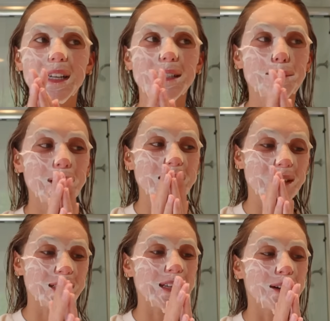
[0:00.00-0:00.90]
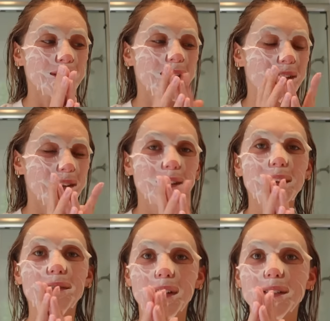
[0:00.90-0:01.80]
I slept like 6 hours. It
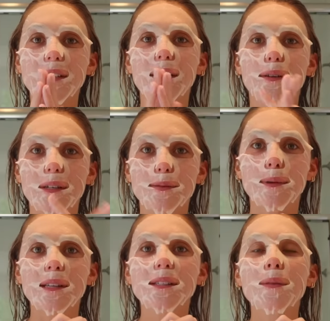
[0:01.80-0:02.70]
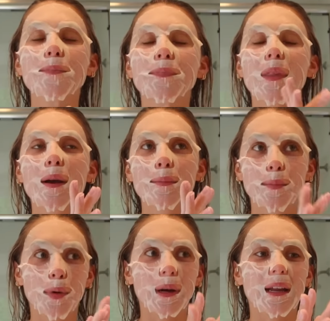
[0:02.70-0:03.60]
literally feels like Christmas
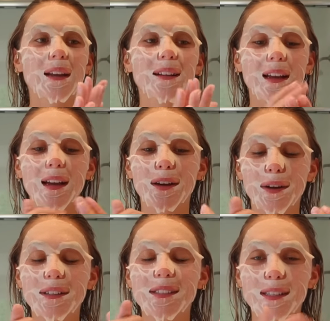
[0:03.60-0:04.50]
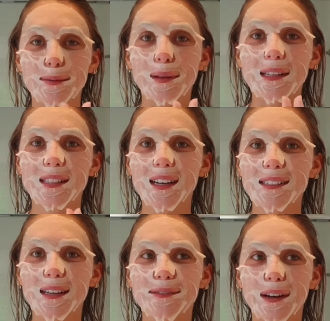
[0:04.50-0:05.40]
morning. Like I couldn't sleep last night
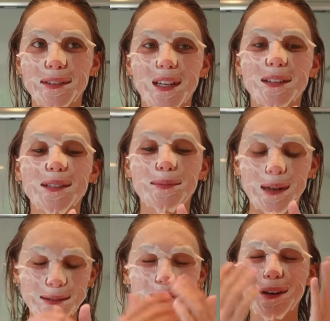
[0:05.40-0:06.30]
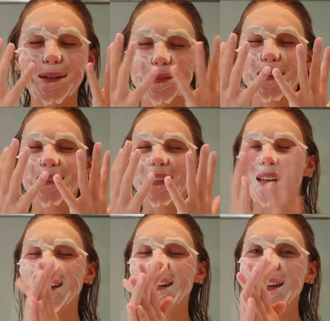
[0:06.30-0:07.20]
because I've never done a surprise before and I'm so
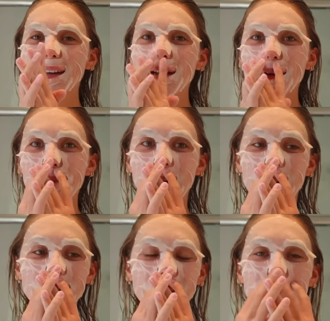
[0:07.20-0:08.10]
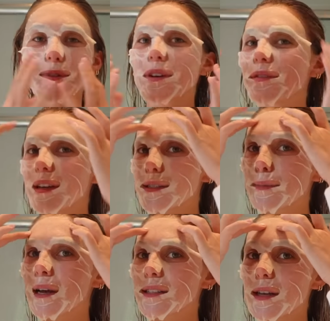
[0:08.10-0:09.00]
excited. But I'm doing a face
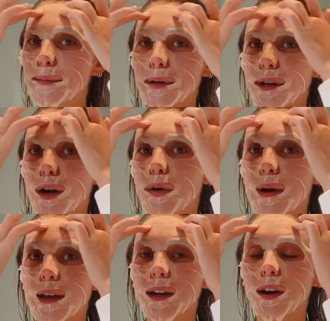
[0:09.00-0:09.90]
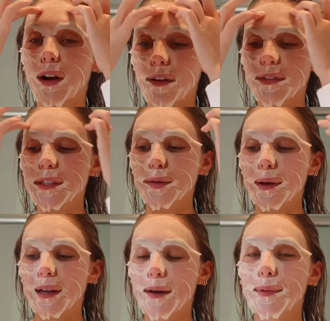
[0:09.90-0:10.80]
mask. I'm gonna go get a coffee to
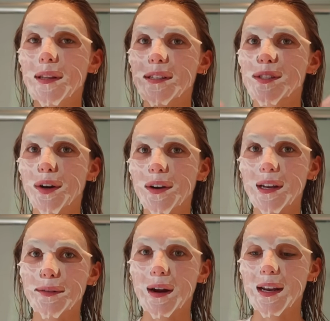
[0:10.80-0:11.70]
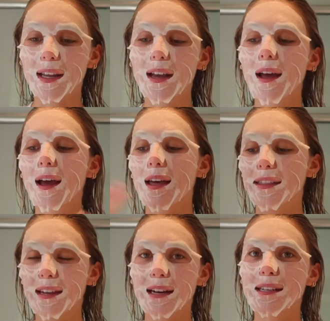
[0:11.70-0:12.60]
wake up and then start getting ready.
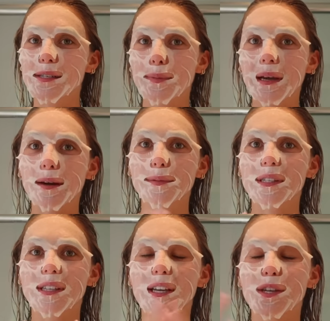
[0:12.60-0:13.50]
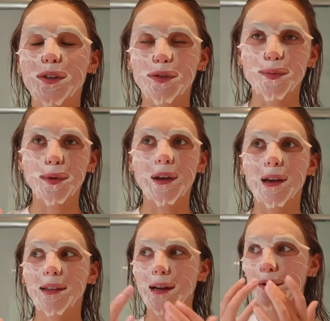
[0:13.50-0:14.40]
And then I need to pick up this like huge
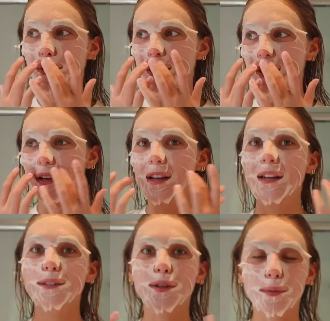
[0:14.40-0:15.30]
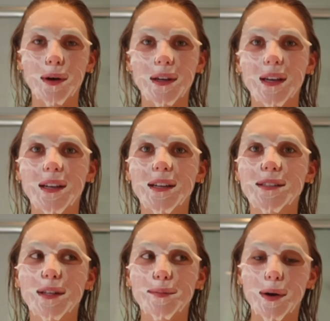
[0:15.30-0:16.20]
bouquet that I ordered to walk in
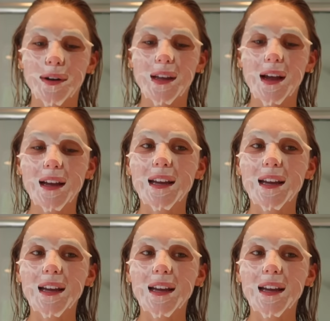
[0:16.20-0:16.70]
to the party at.